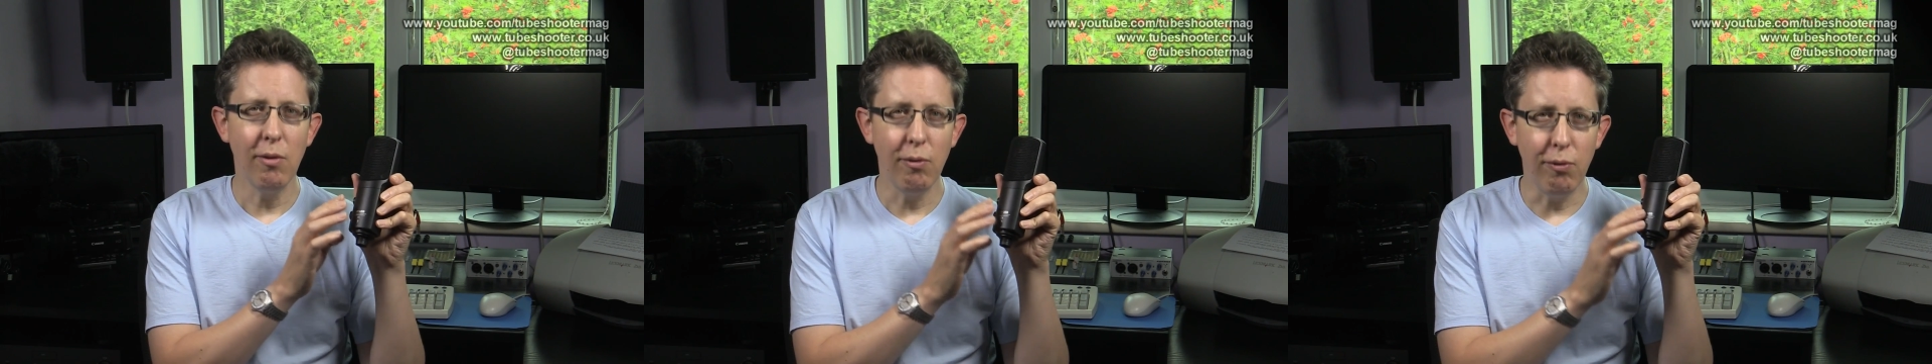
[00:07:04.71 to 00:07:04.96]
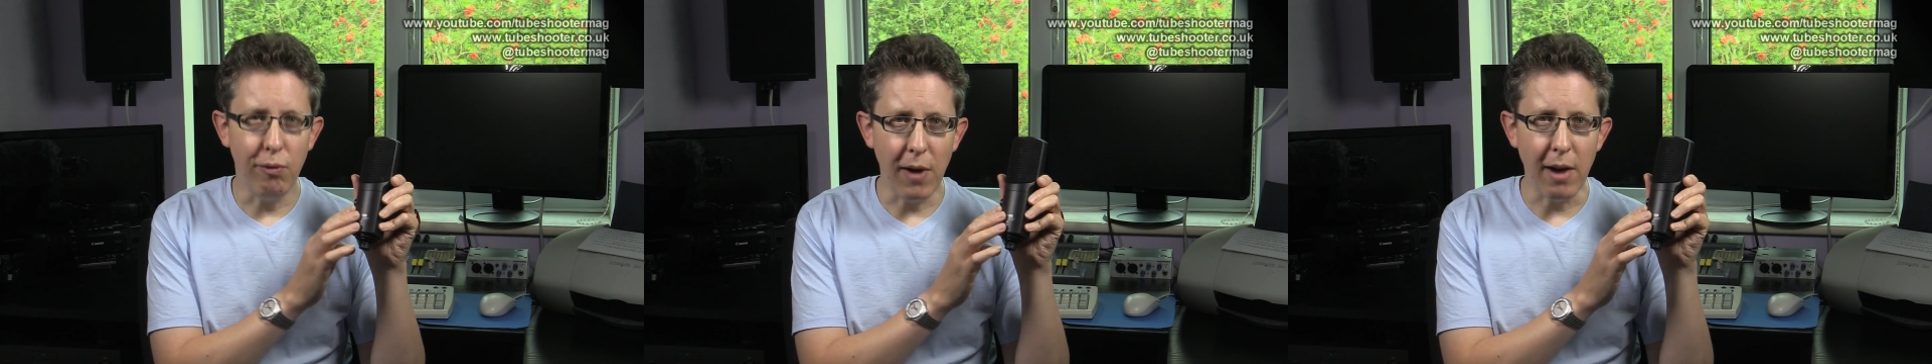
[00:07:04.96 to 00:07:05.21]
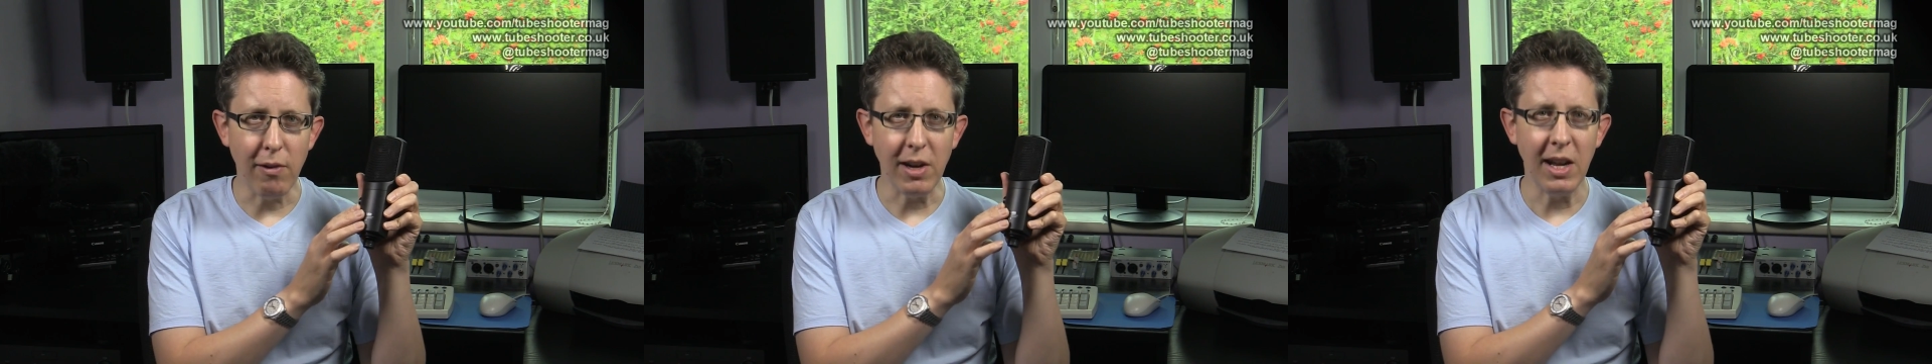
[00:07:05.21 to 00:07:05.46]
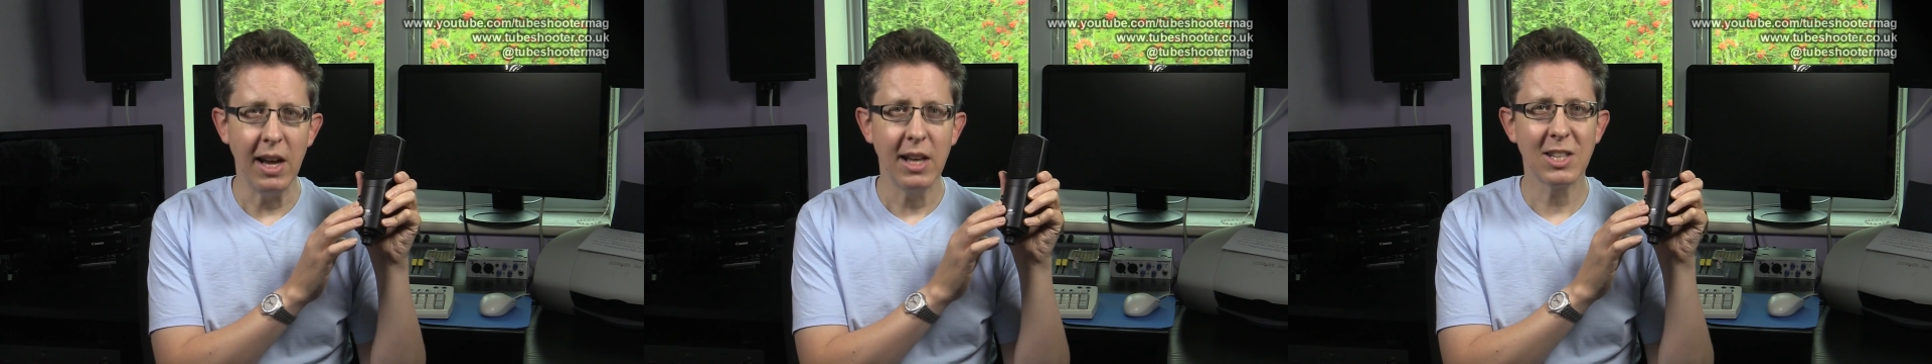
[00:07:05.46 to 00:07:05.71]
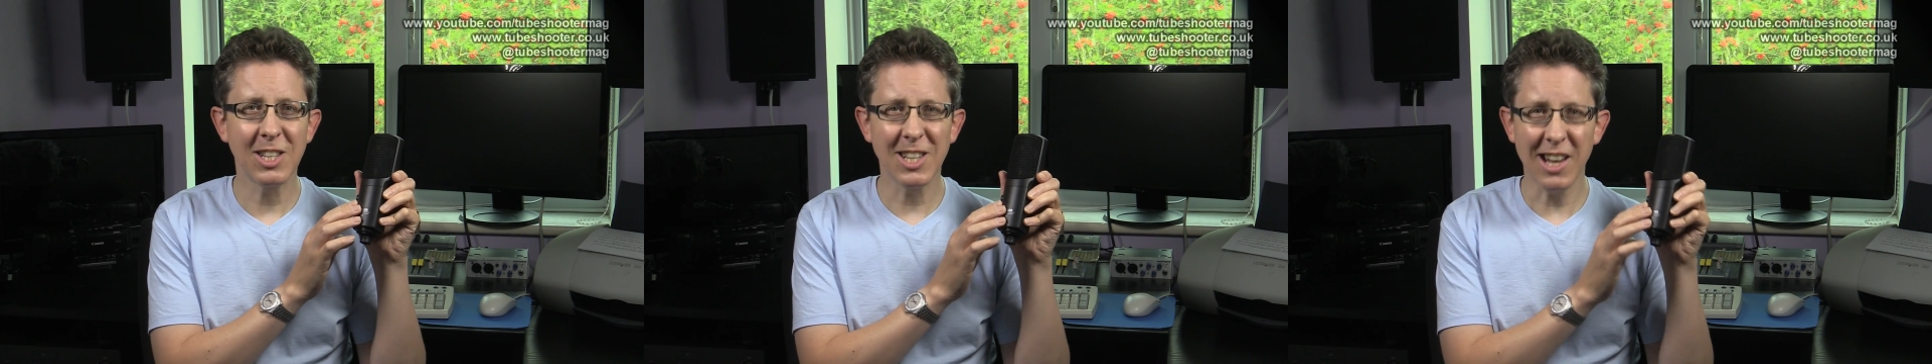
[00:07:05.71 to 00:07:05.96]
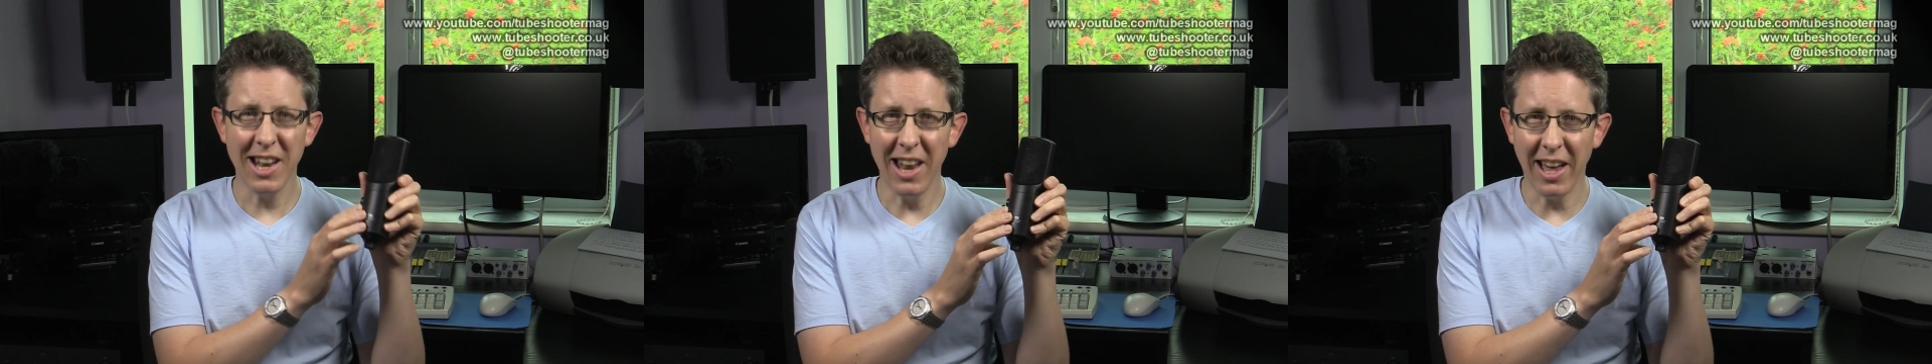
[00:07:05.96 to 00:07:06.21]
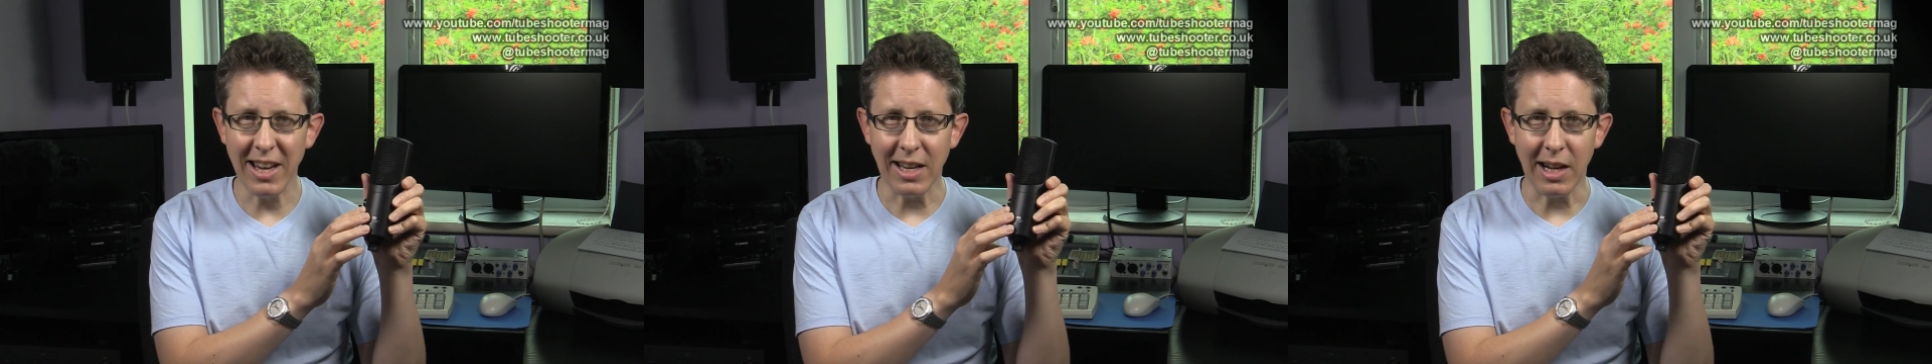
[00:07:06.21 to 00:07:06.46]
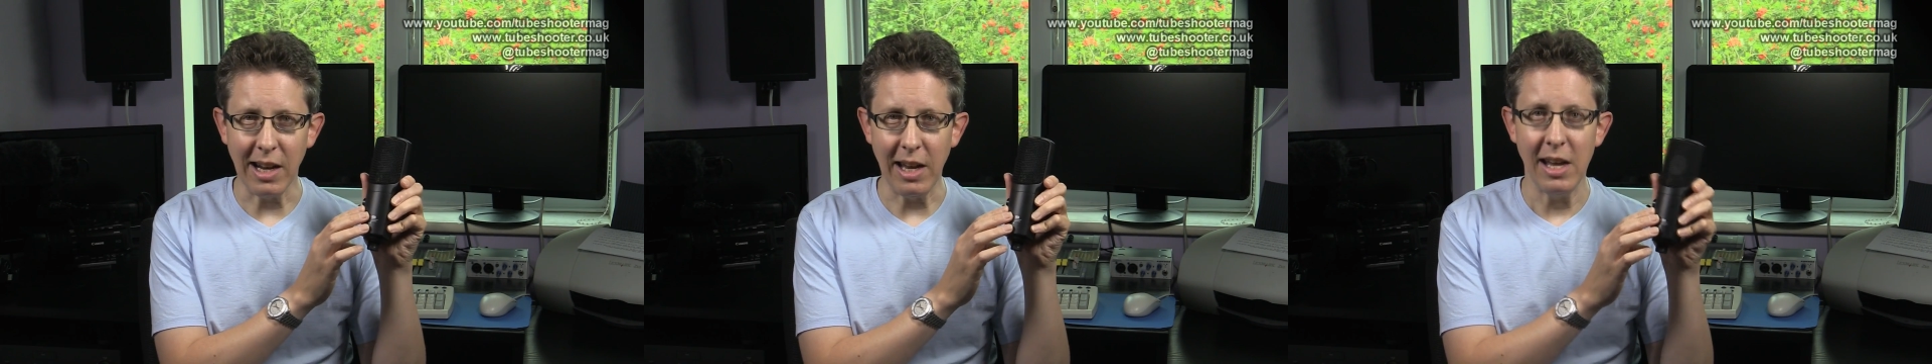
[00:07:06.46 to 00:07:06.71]
very
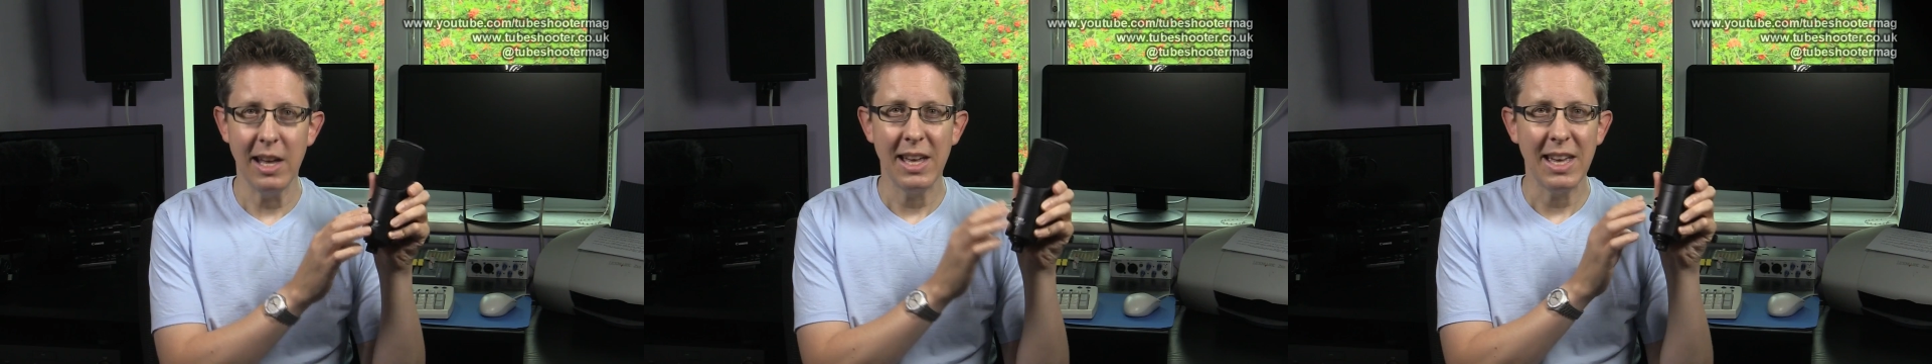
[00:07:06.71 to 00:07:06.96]
slightly